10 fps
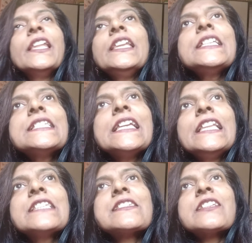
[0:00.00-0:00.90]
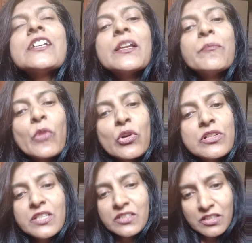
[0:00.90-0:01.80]
These Instagram
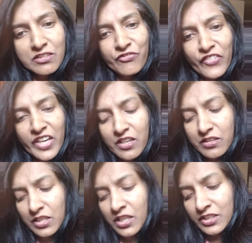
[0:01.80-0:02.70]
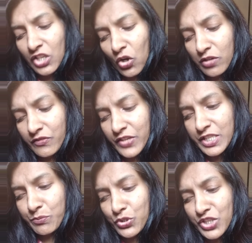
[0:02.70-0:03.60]
models are another fake. They're
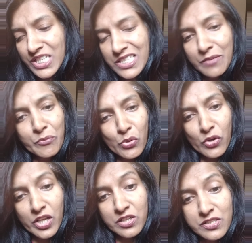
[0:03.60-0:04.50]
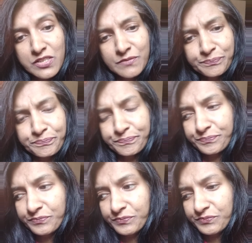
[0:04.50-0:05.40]
always pushing some products.
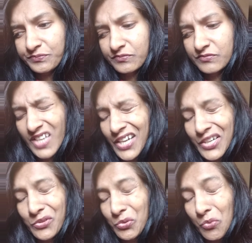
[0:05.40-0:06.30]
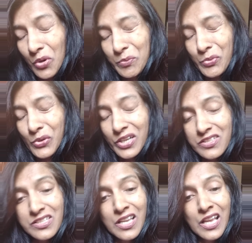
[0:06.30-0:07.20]
I don't know what
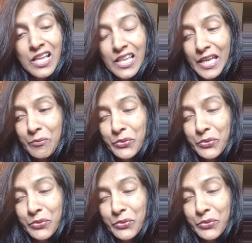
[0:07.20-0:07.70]
products, like